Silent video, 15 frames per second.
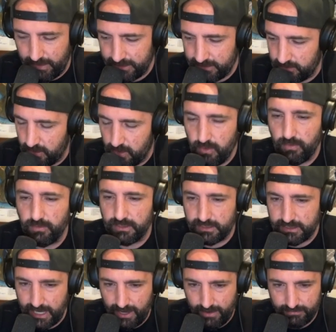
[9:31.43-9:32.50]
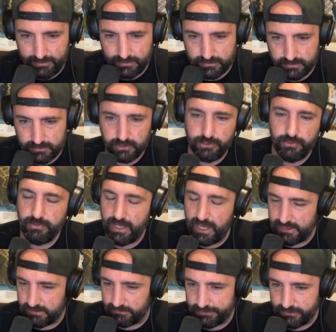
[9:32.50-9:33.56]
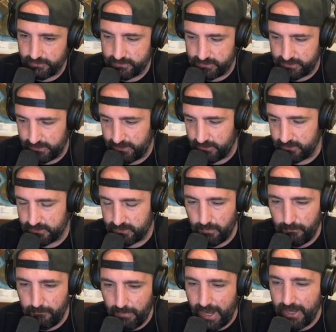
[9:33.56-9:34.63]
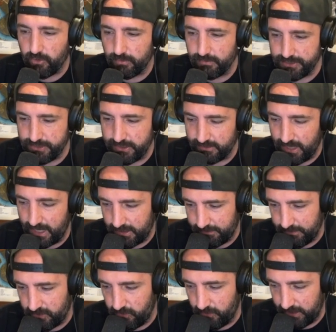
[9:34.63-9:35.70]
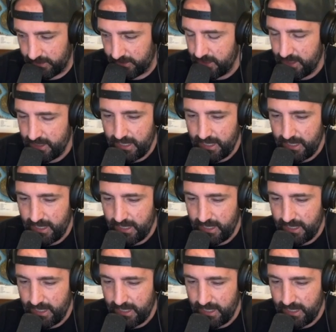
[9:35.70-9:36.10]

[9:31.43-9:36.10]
I'm like, holy cow, there's 2 days of searching. Here's your Micro Machine Lightning McQueen.